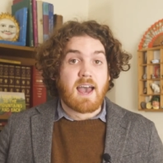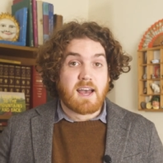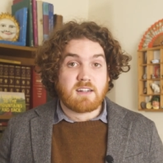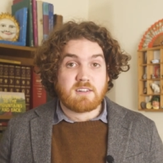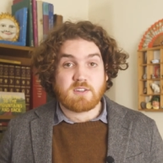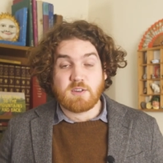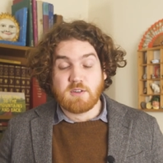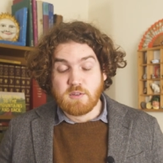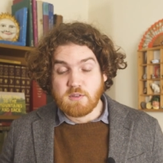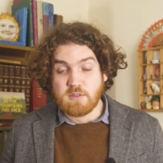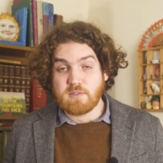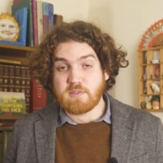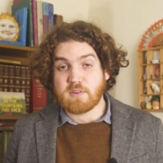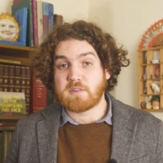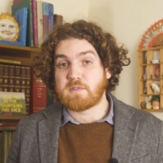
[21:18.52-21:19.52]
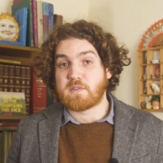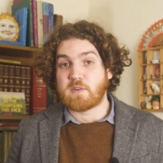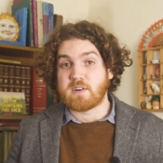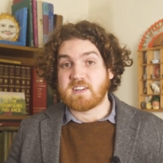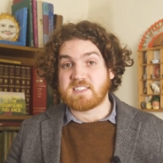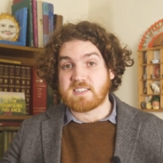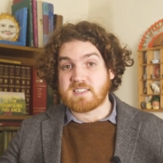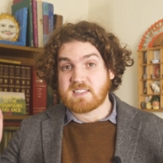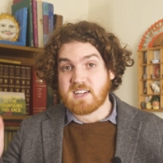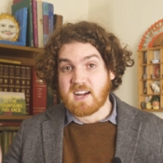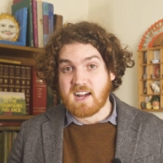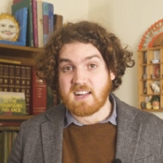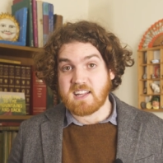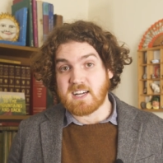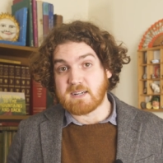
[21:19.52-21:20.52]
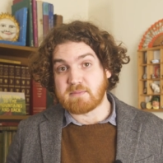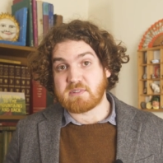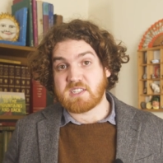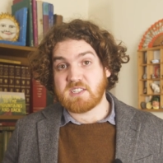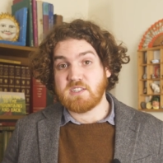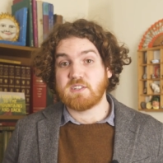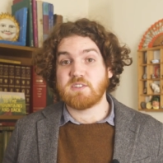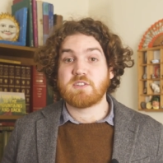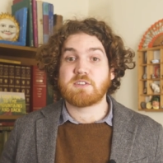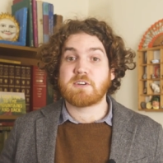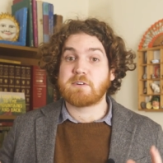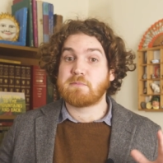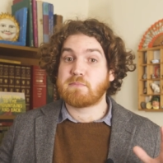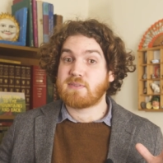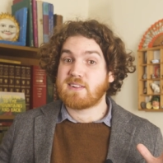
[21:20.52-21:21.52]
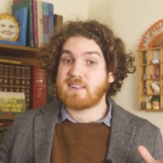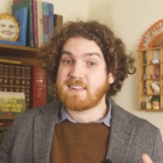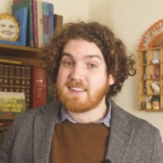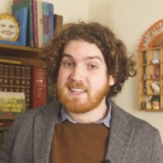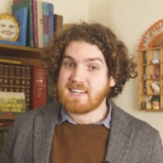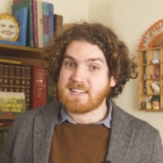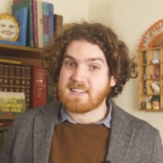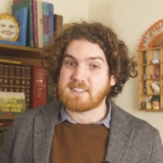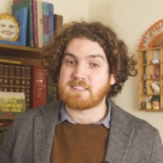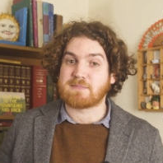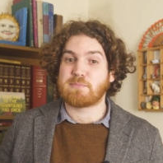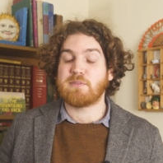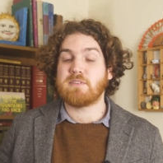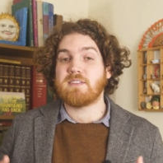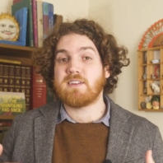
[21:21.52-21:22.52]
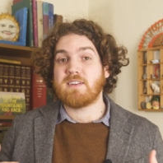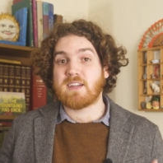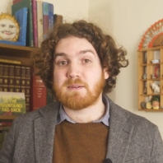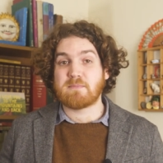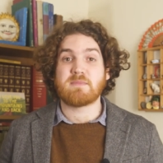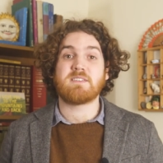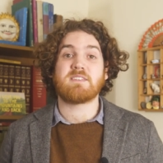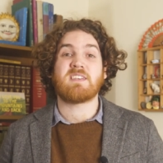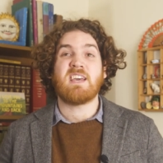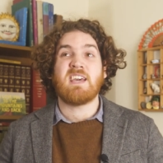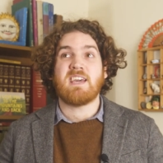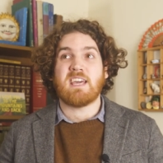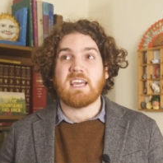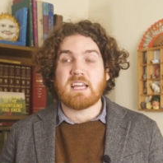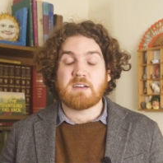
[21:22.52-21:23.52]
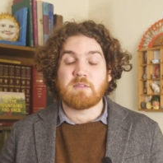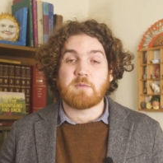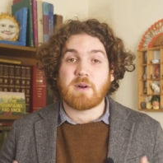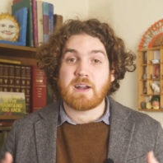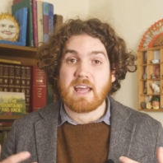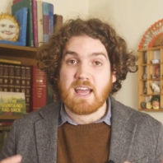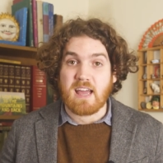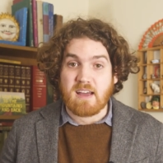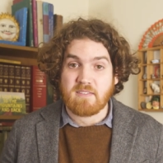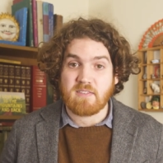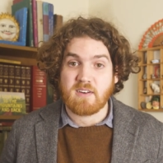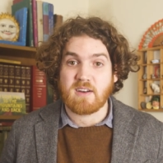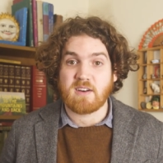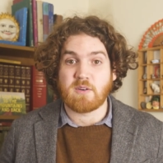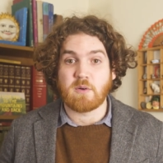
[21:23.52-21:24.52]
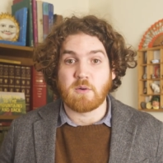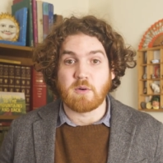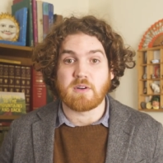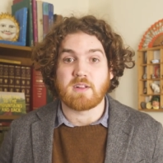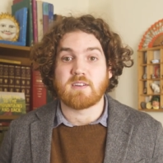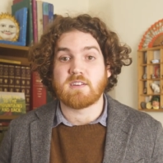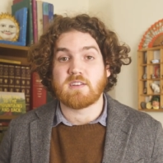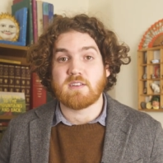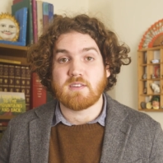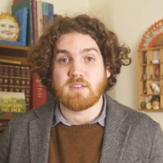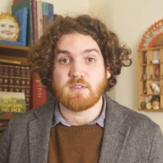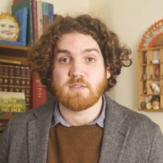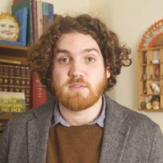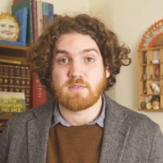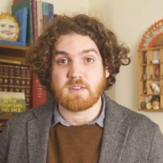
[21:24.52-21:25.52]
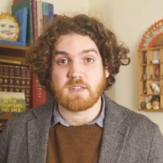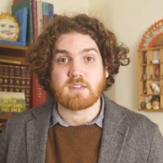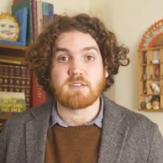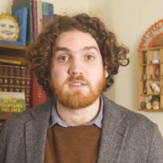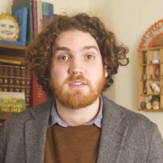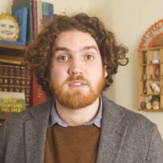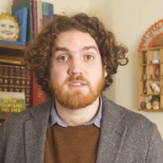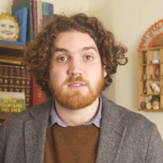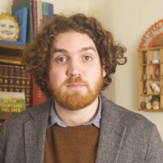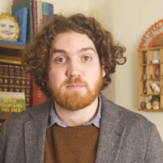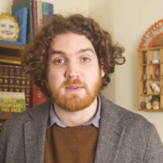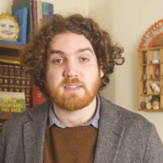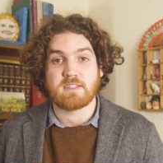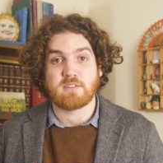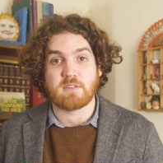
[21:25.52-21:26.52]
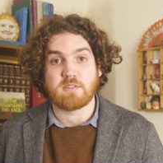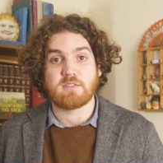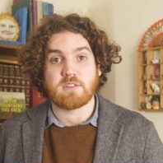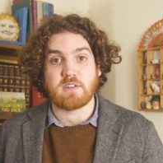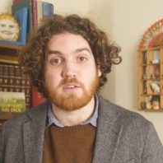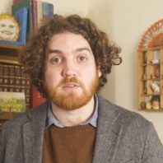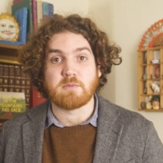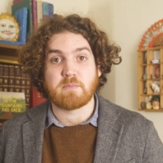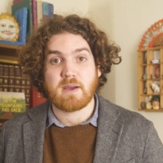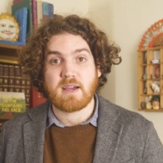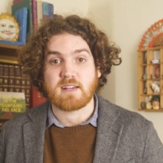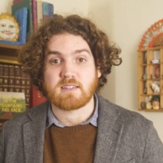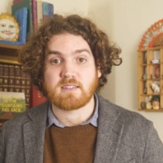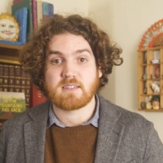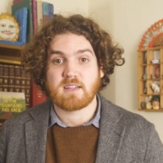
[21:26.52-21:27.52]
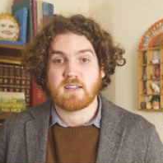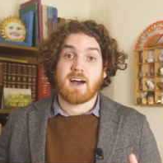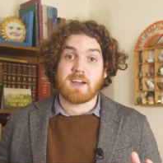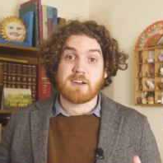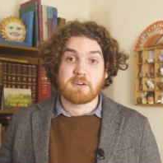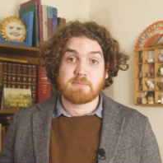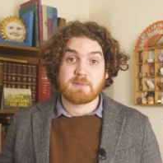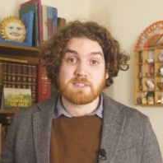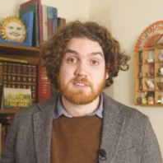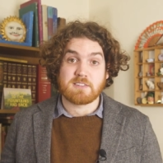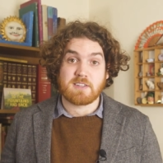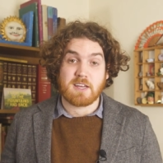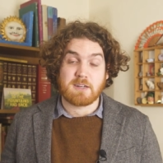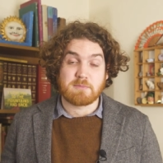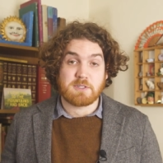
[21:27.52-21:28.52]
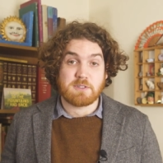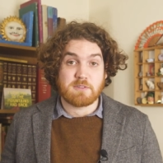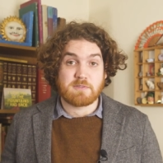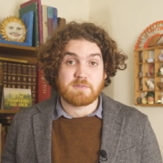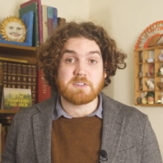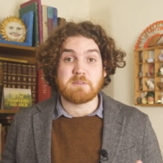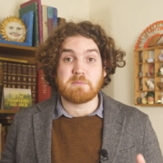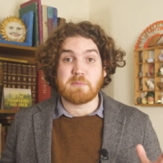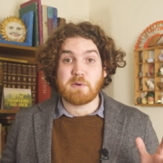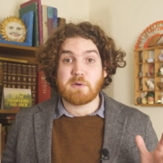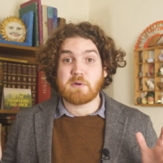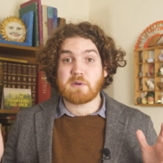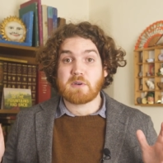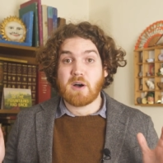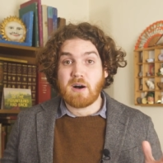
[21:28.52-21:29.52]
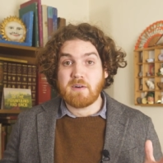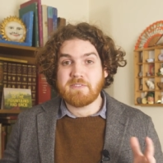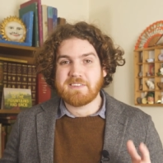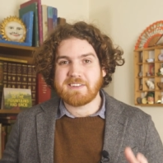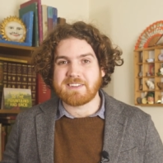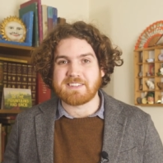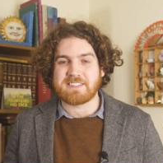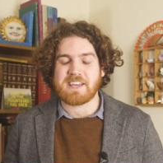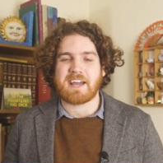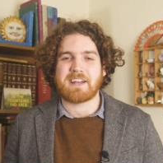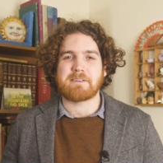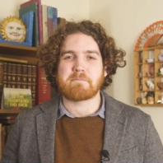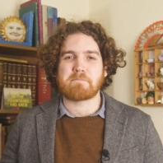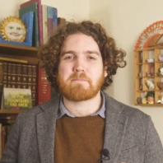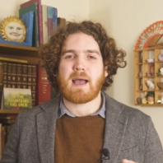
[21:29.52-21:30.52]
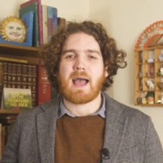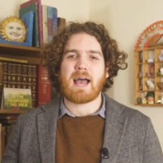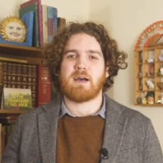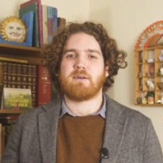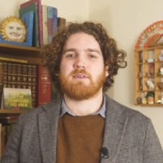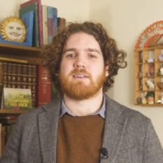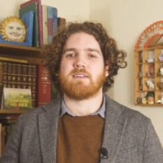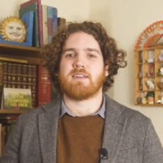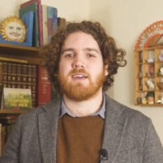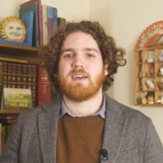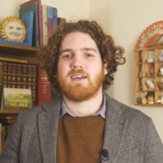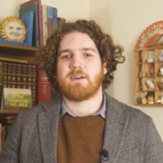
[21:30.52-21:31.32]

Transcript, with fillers: And who you vote for is entirely up to you, so please put the numbers in whatever order you feel suits you best. I hope this has helped you feel more confident and empowered